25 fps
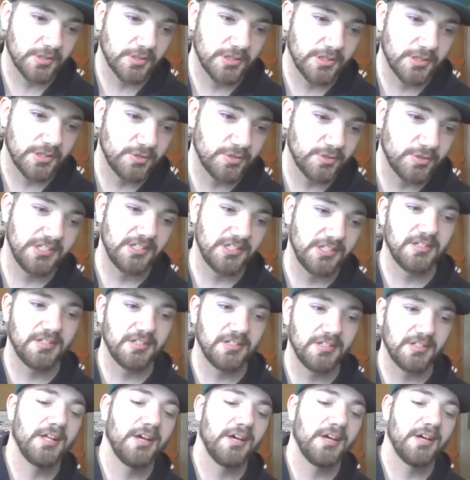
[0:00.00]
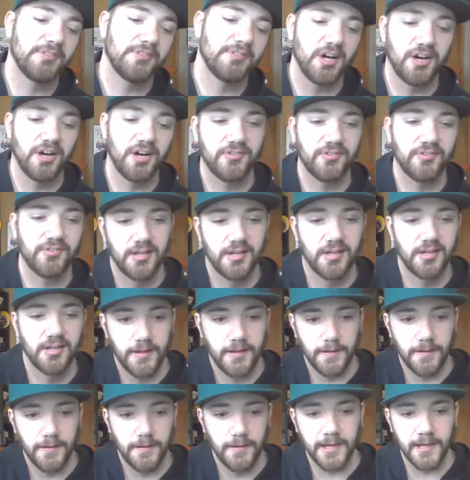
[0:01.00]
Tucker picked up where Coach D
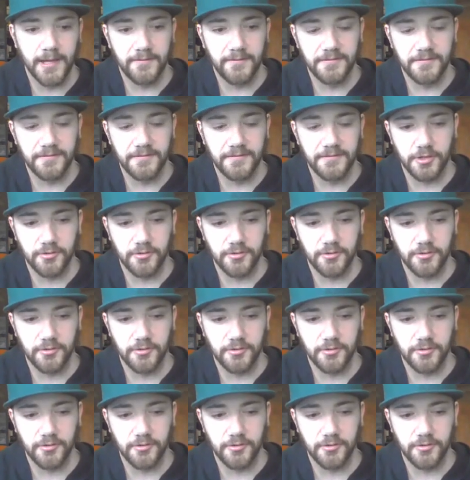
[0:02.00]
left off.